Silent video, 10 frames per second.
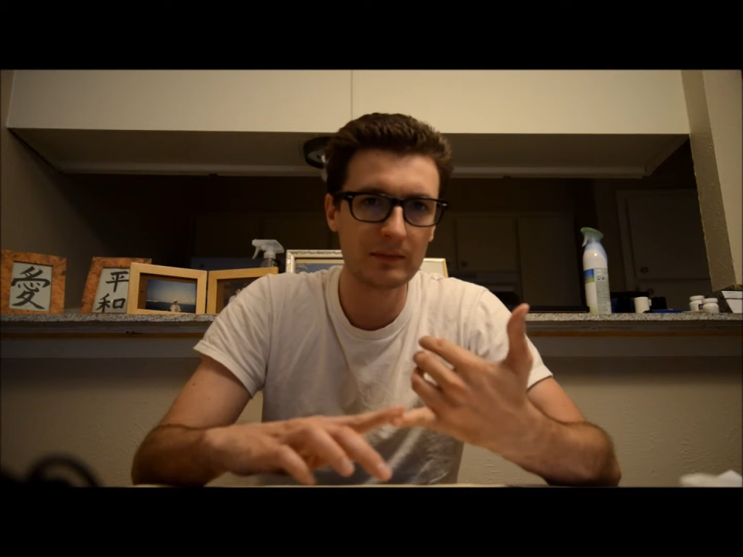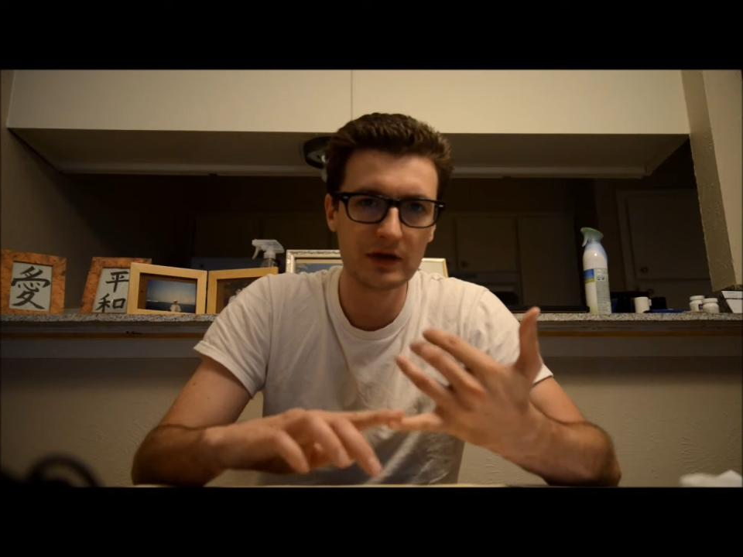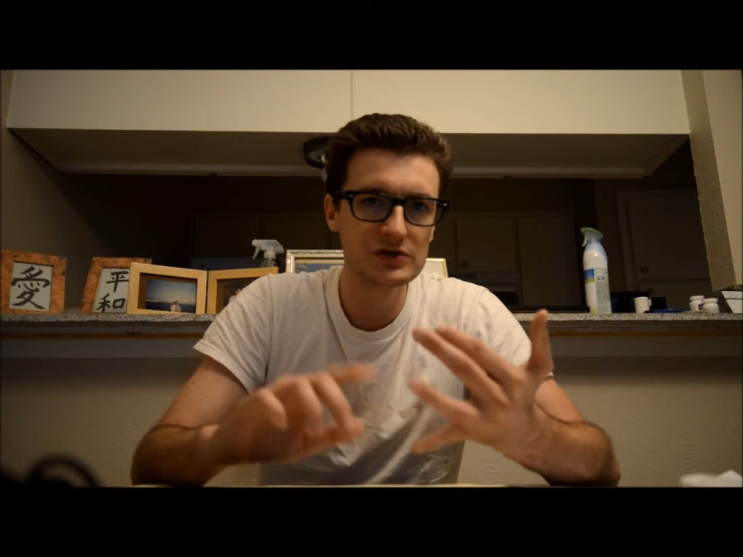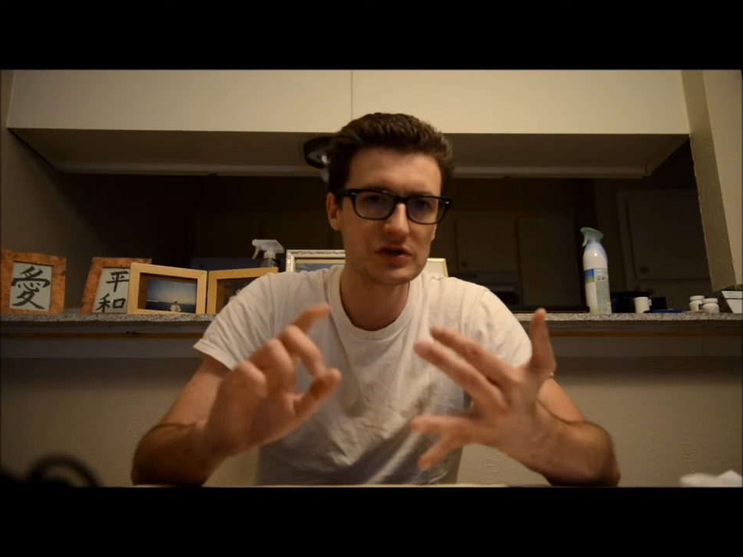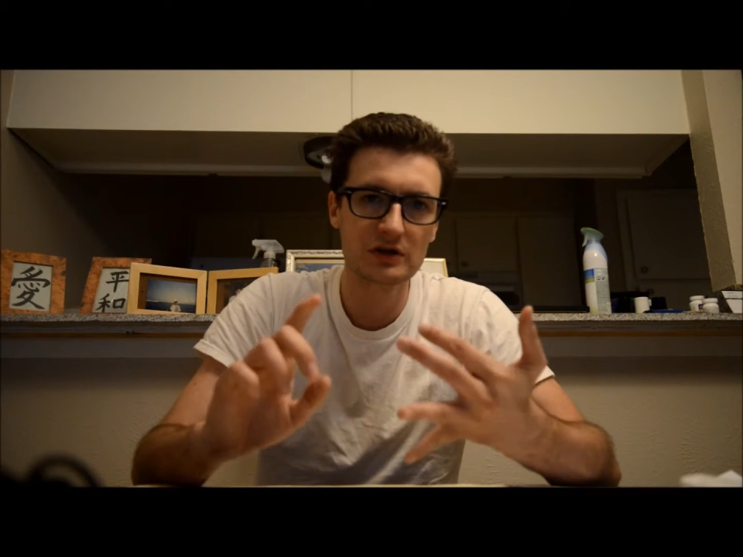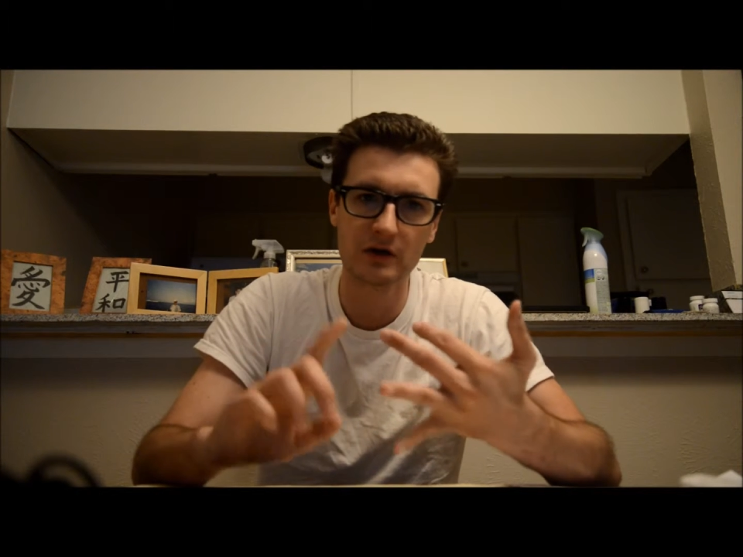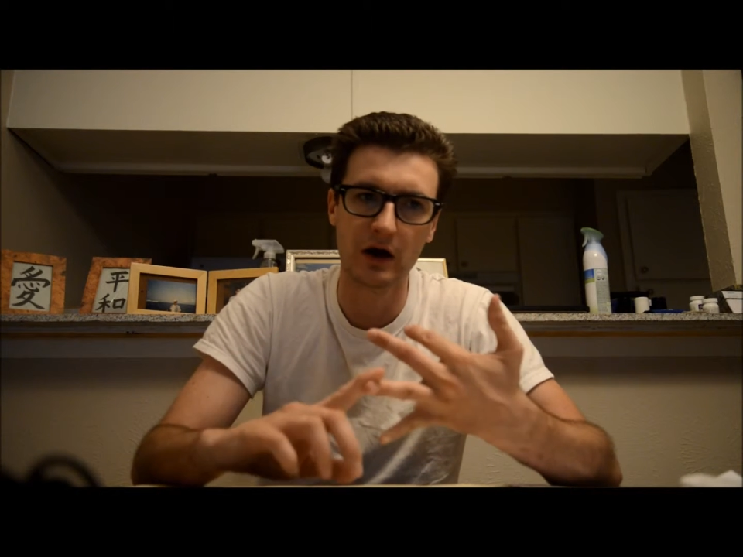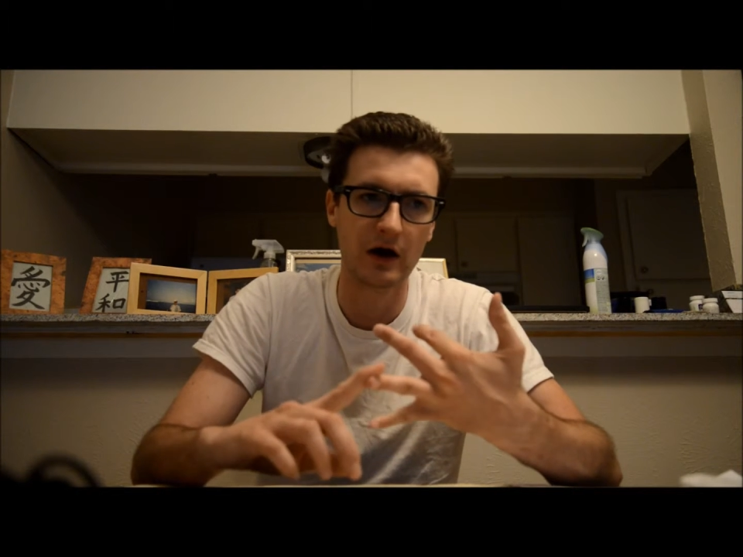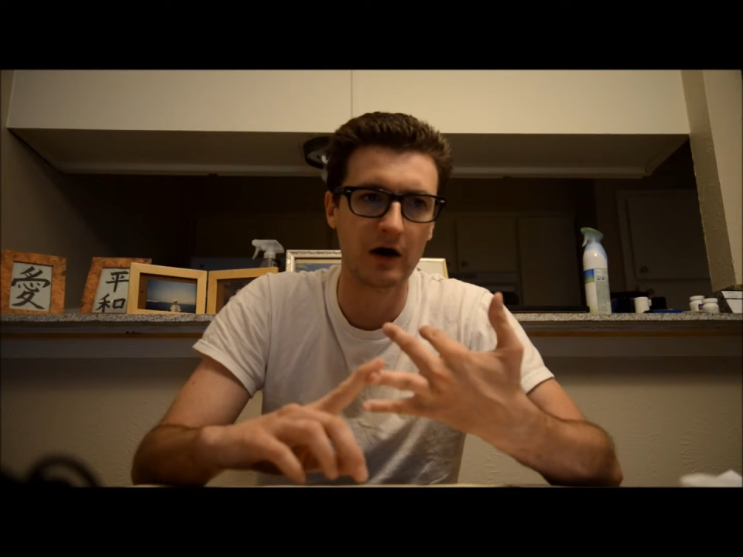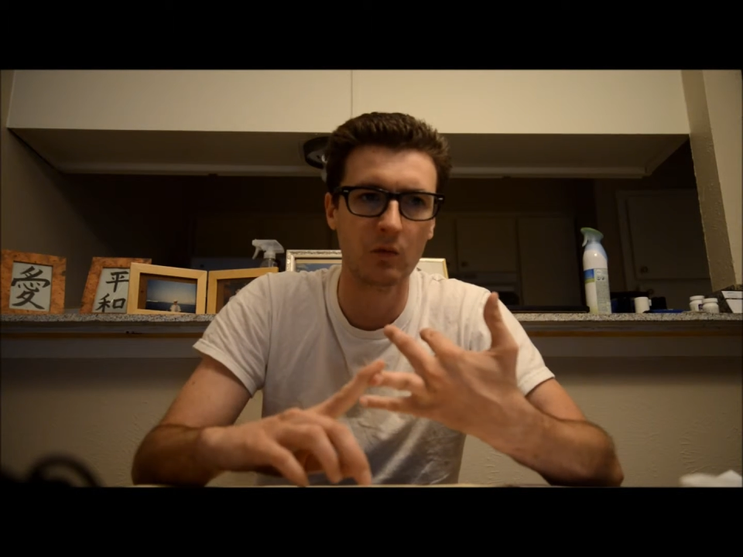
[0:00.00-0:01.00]
image,
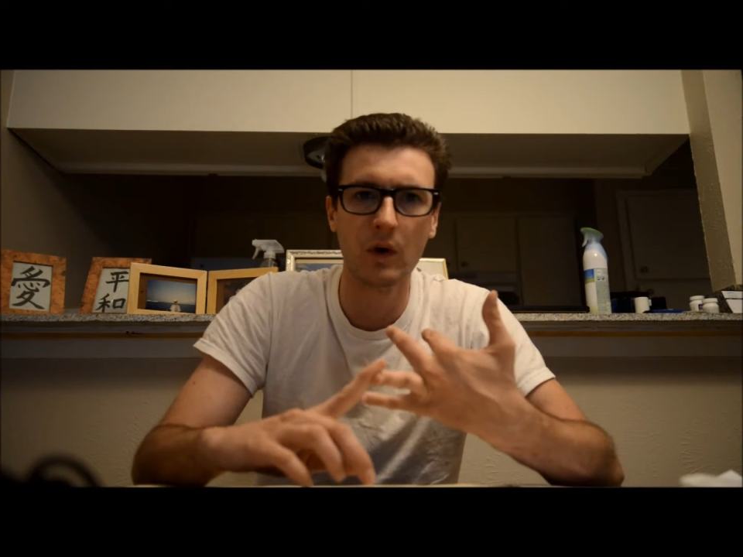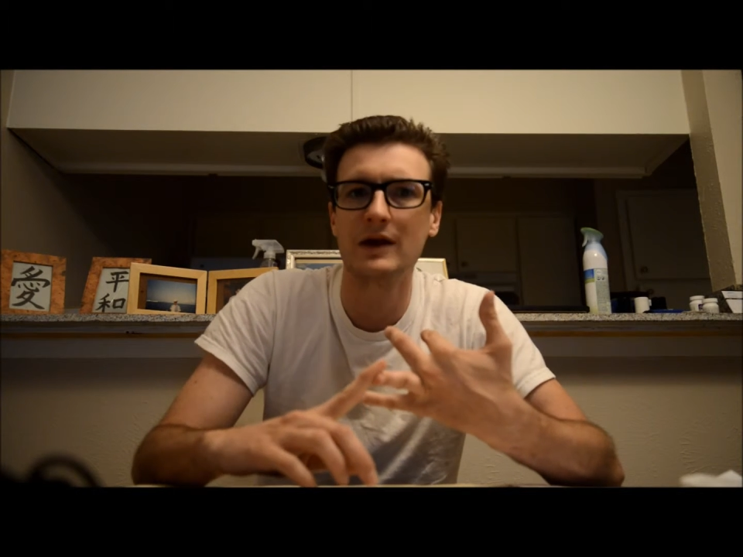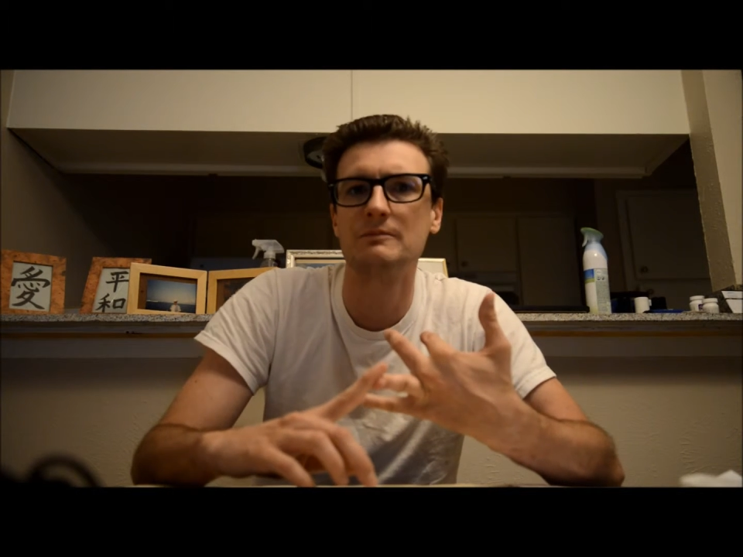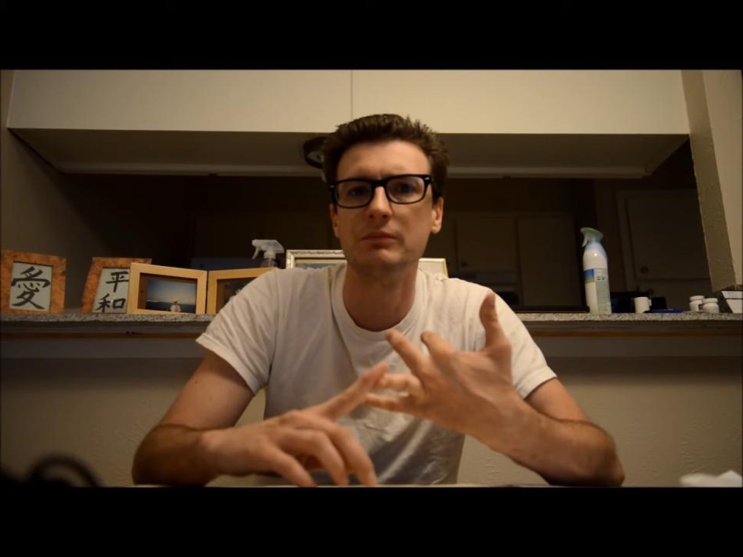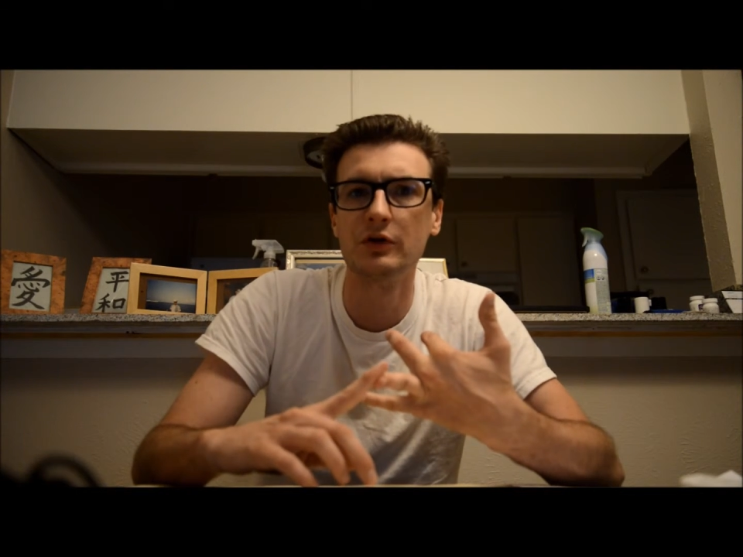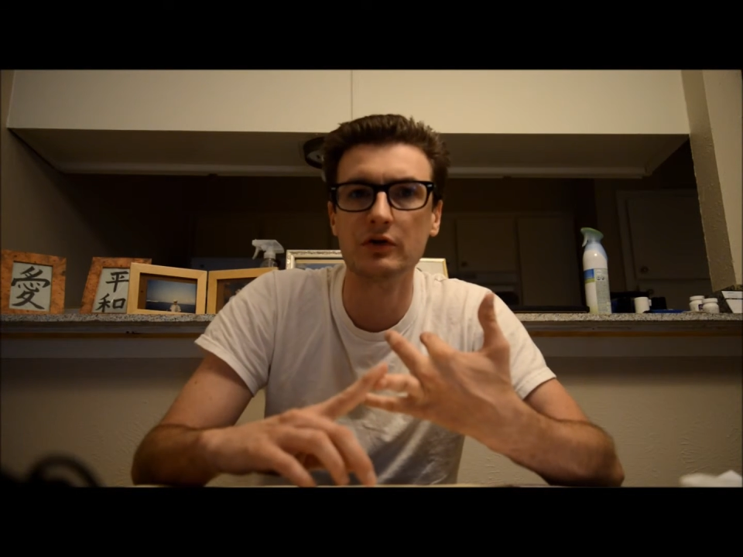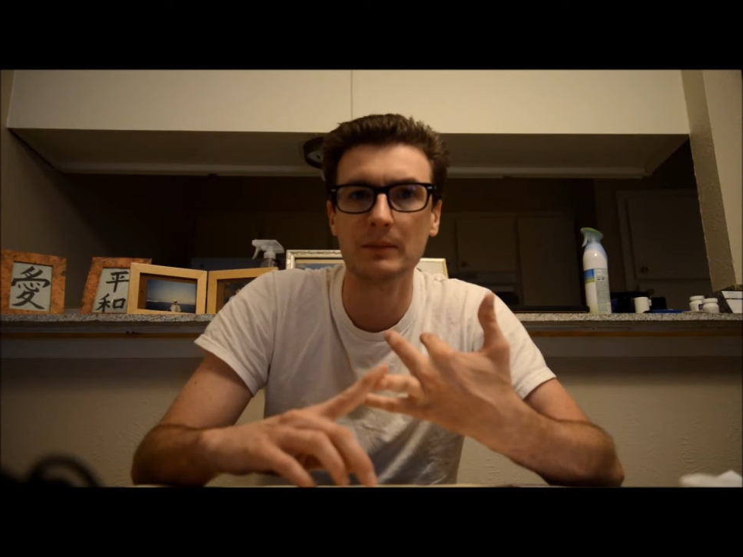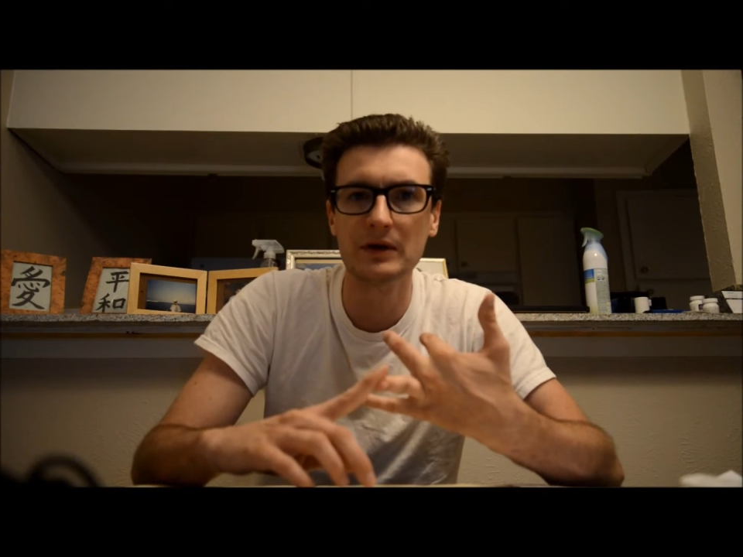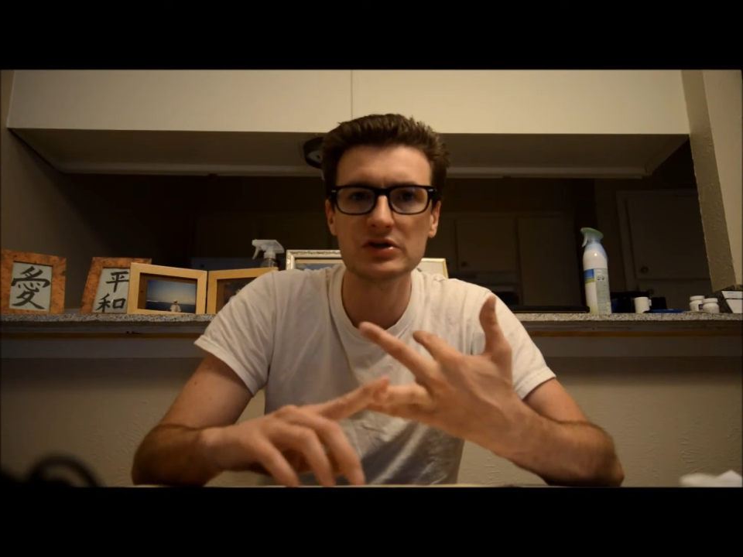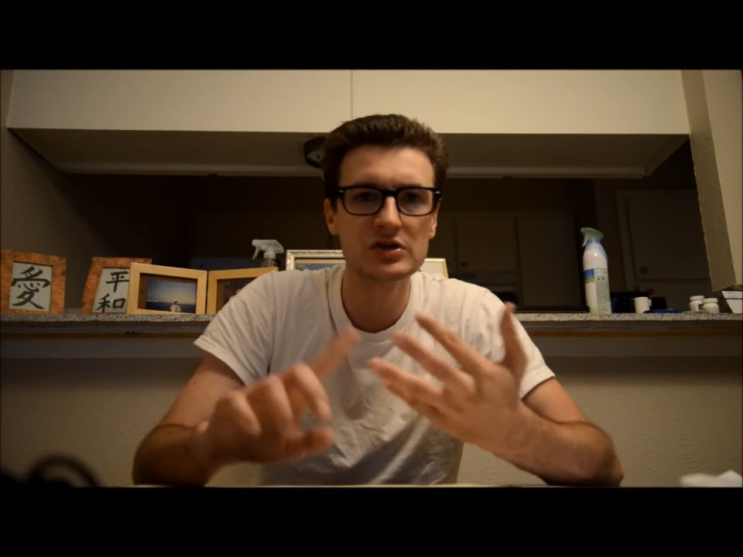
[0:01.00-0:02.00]
a white and blue
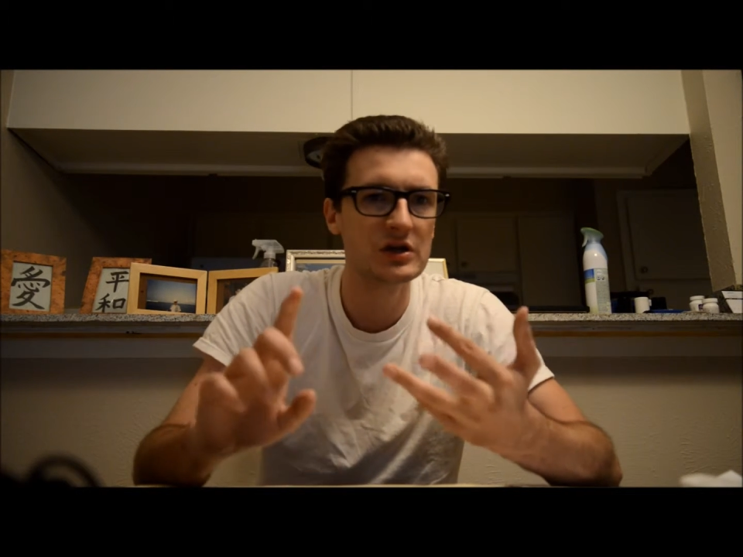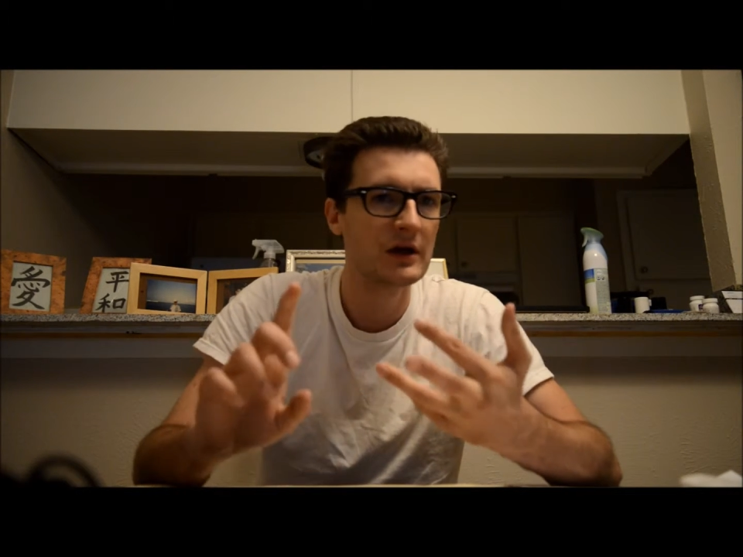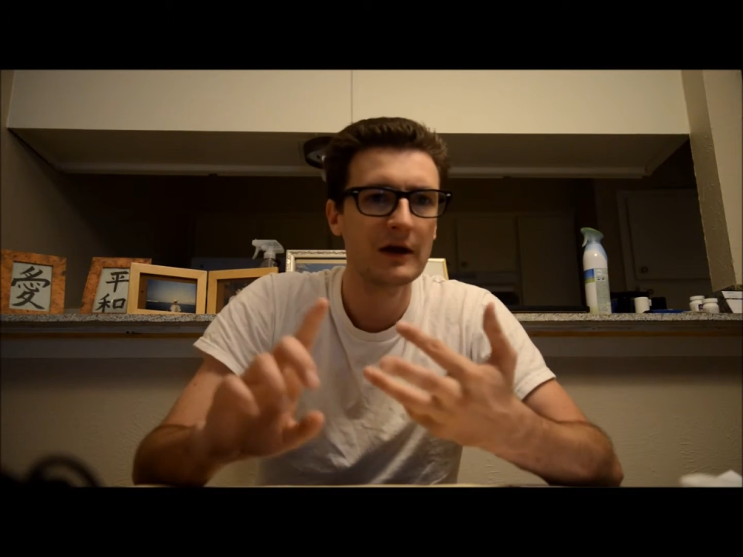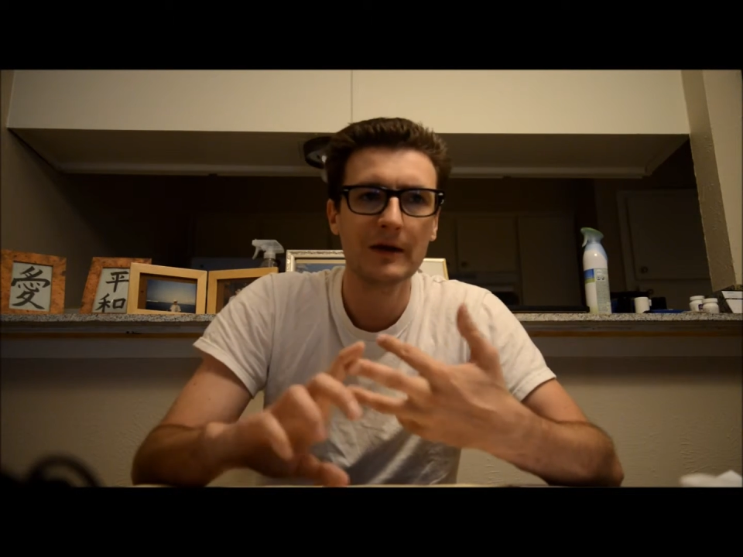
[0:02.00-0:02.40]
image,